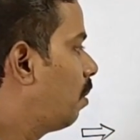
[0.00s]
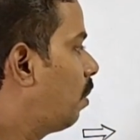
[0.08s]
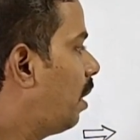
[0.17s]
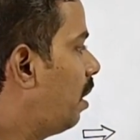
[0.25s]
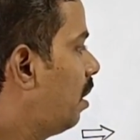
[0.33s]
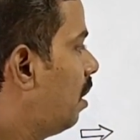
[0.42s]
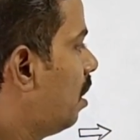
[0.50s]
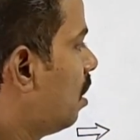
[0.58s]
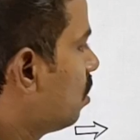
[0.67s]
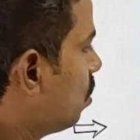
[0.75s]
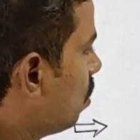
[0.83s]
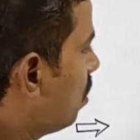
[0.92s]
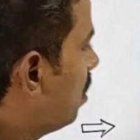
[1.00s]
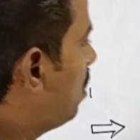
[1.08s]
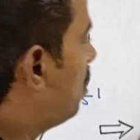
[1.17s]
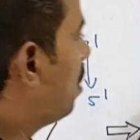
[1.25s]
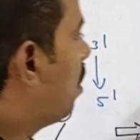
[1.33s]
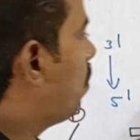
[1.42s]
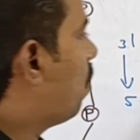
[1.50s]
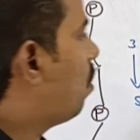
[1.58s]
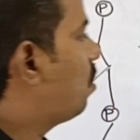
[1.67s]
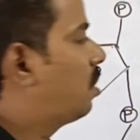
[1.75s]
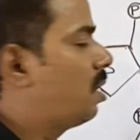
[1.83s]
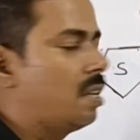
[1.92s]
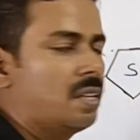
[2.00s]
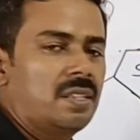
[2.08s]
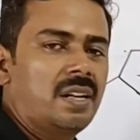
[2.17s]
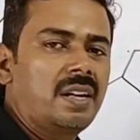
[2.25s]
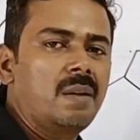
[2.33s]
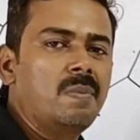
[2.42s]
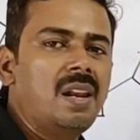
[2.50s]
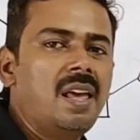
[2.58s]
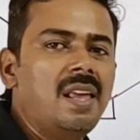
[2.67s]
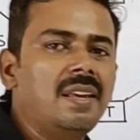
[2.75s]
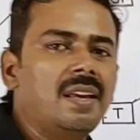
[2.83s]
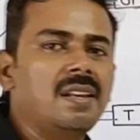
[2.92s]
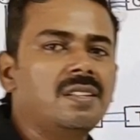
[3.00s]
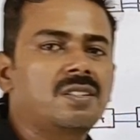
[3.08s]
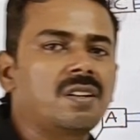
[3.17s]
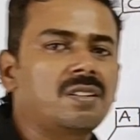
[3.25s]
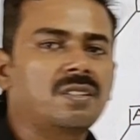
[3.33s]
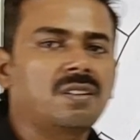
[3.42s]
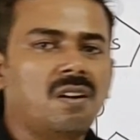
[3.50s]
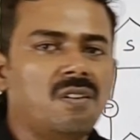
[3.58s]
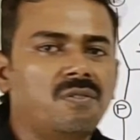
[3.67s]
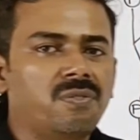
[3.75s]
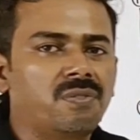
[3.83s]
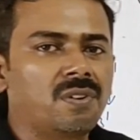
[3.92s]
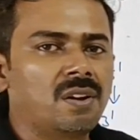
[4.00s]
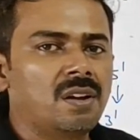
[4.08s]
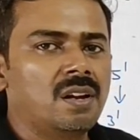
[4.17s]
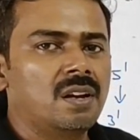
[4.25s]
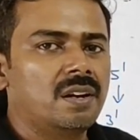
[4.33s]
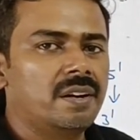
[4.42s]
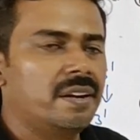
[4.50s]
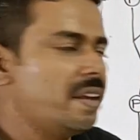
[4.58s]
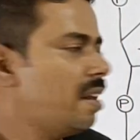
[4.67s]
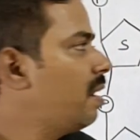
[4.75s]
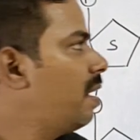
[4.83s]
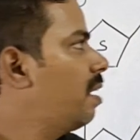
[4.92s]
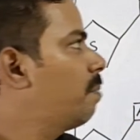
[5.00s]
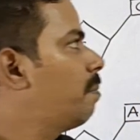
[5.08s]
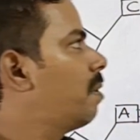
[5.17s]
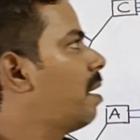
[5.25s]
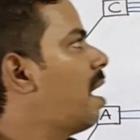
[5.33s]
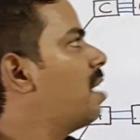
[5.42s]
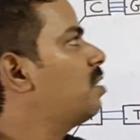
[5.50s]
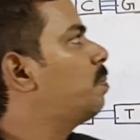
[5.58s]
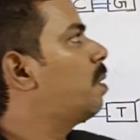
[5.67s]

Okay, so this is about the double helical structure of DNA as